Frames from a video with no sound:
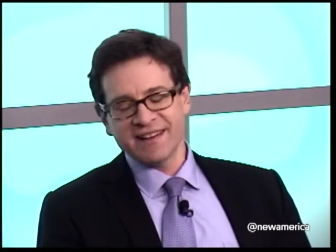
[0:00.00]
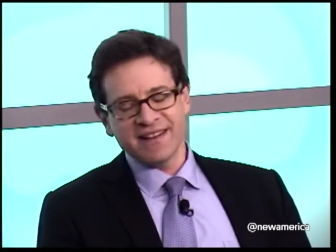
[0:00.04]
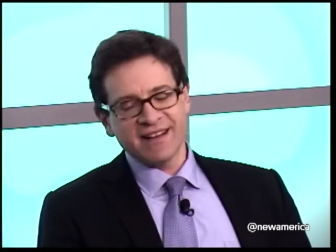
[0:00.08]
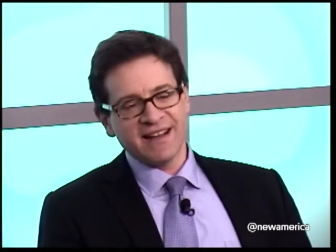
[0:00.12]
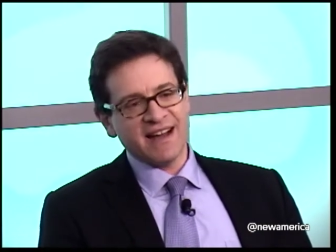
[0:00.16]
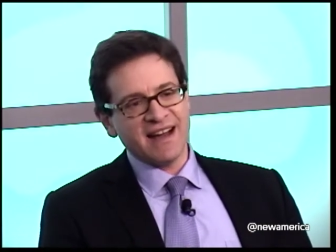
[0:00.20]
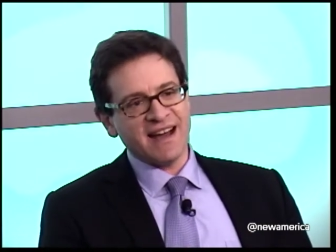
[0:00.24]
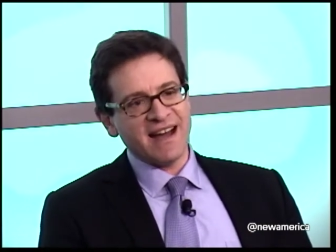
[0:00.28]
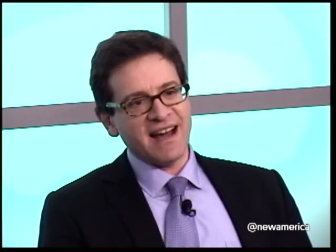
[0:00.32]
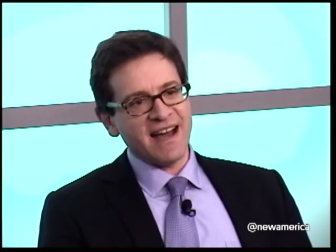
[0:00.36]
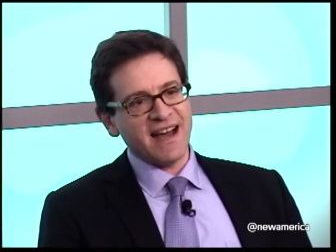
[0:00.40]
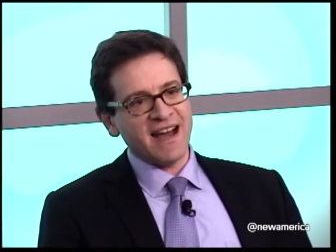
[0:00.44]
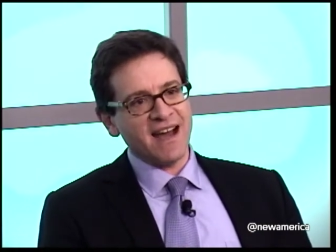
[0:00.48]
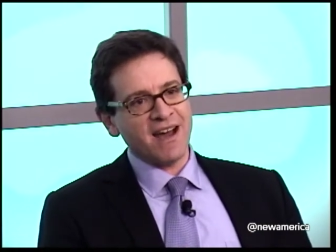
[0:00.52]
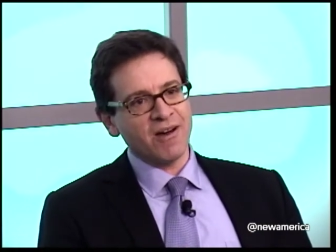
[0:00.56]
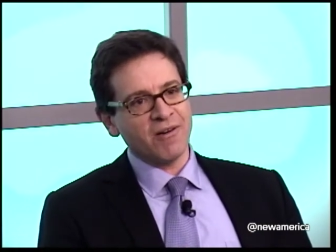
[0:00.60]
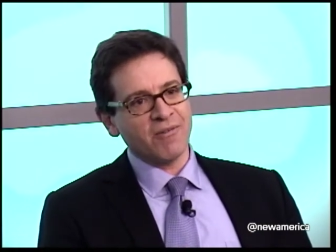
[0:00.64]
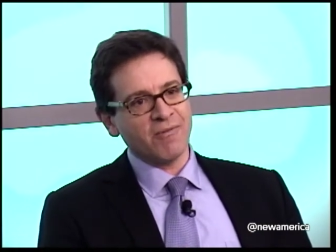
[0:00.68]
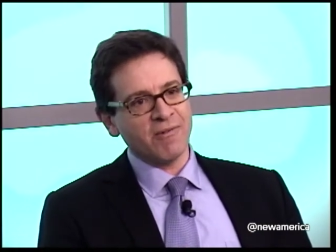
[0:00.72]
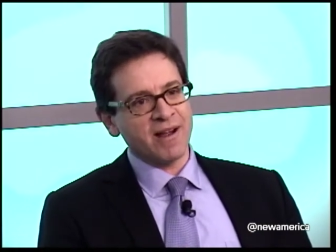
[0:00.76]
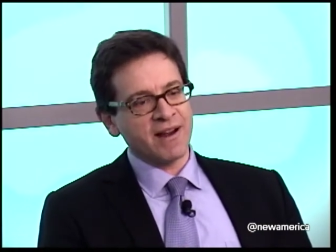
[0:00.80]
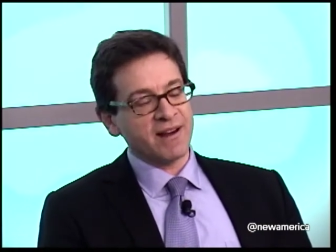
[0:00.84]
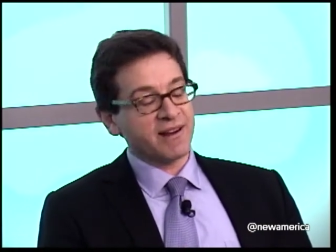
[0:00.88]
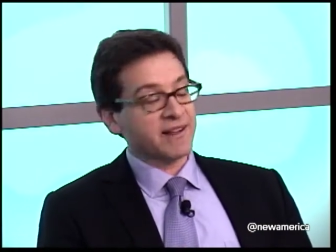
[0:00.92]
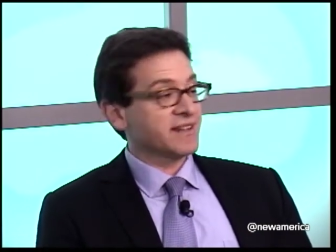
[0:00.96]

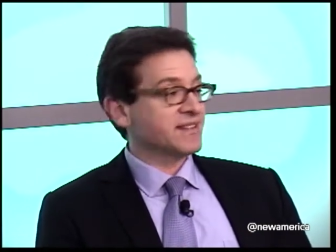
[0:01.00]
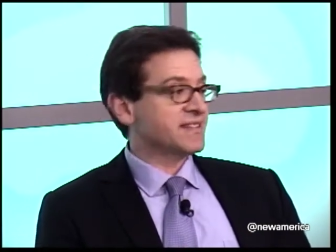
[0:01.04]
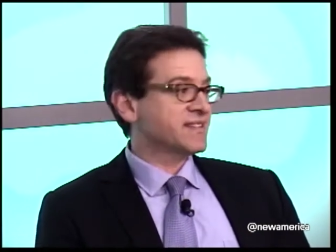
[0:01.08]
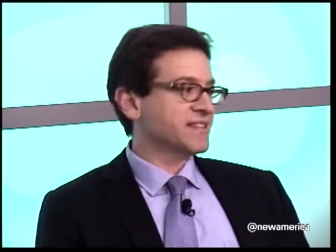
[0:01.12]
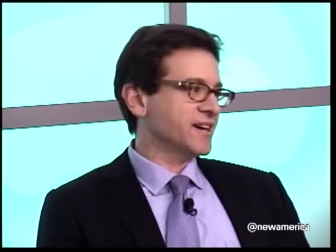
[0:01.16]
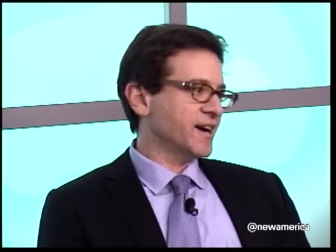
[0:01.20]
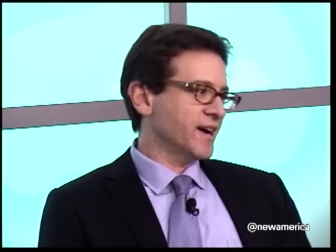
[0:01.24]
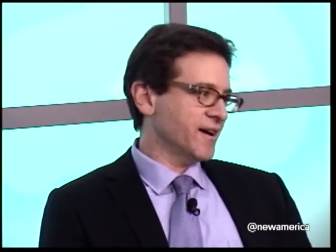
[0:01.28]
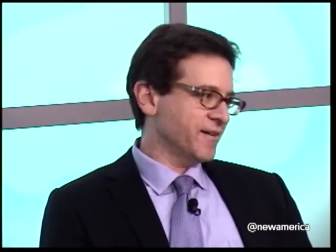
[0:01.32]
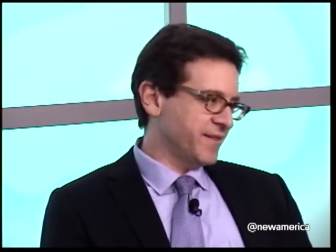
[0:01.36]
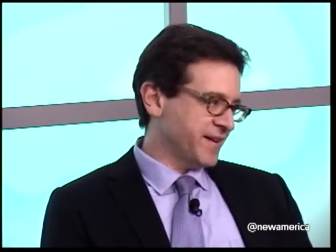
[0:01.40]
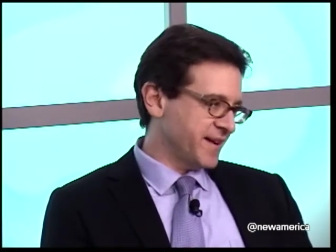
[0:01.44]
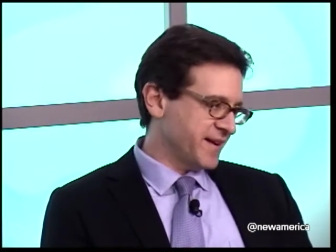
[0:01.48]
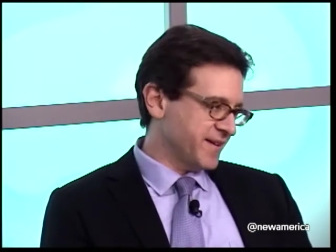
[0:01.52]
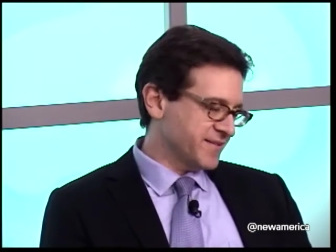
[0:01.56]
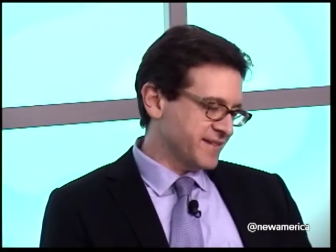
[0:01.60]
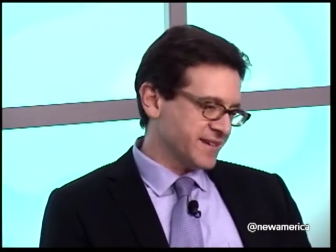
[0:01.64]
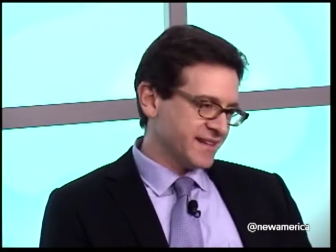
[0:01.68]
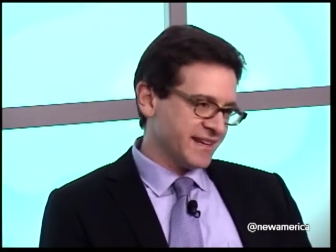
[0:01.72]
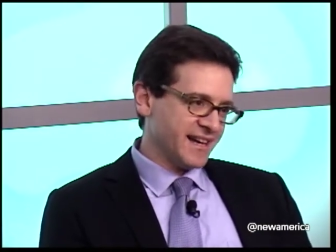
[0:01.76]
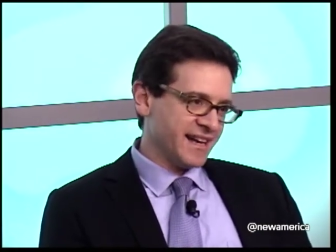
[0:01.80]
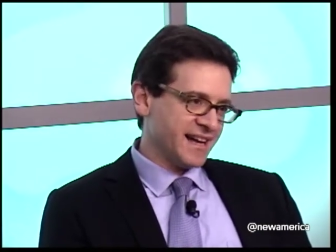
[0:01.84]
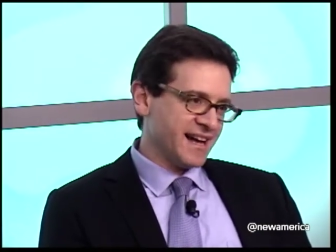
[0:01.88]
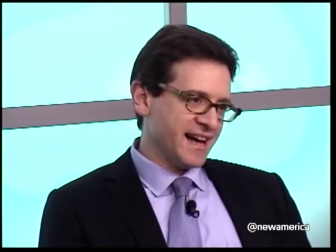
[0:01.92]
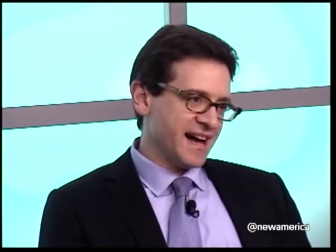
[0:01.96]
where conservatives
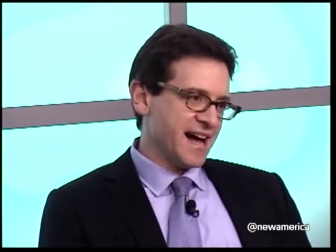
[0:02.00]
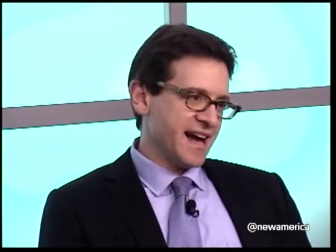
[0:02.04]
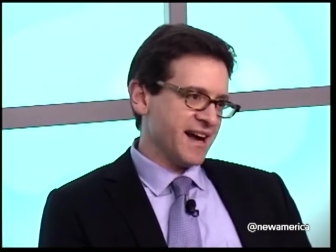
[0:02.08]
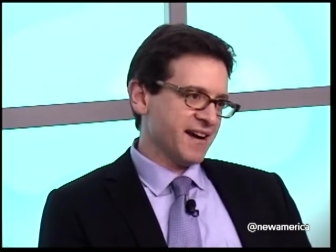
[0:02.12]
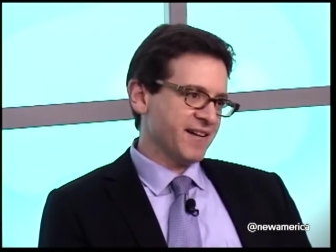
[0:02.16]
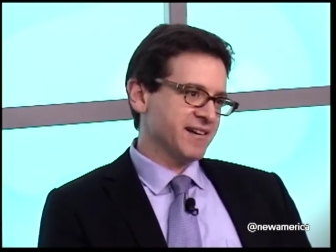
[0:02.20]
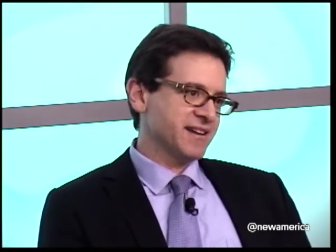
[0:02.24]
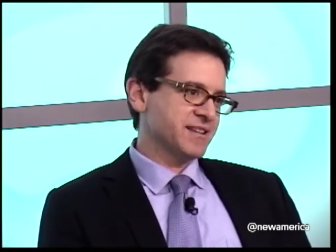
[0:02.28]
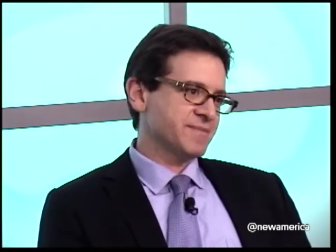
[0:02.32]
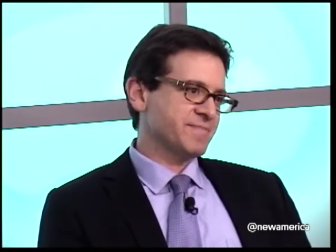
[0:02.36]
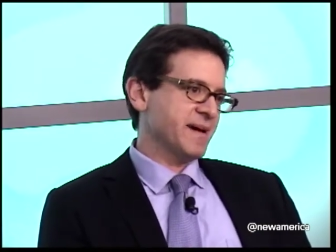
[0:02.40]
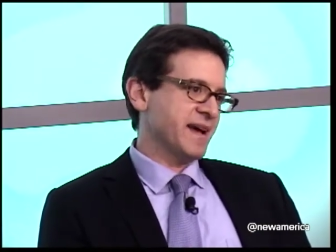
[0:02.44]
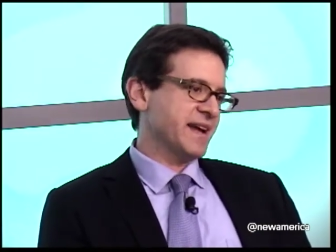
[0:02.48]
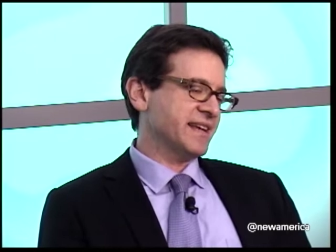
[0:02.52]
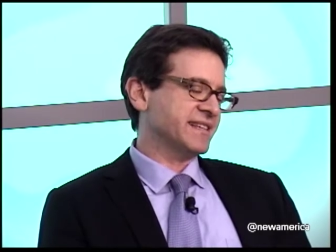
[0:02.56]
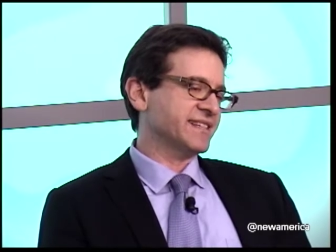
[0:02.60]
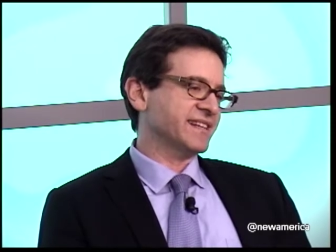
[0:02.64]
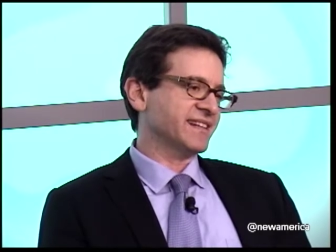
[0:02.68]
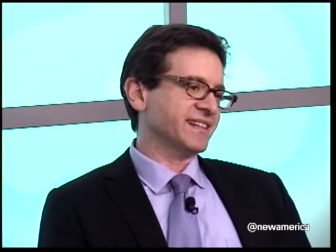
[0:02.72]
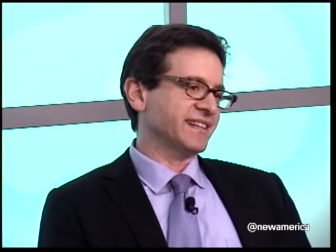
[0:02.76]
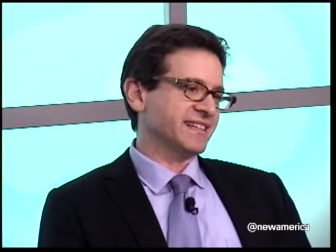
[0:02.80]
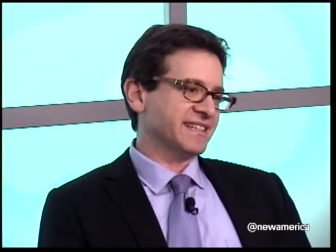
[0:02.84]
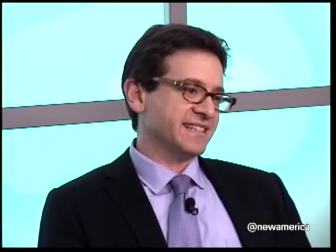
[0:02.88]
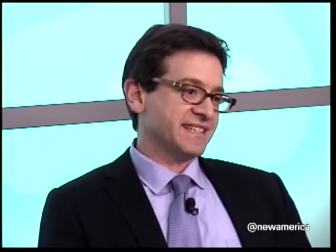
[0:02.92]
in Congress basically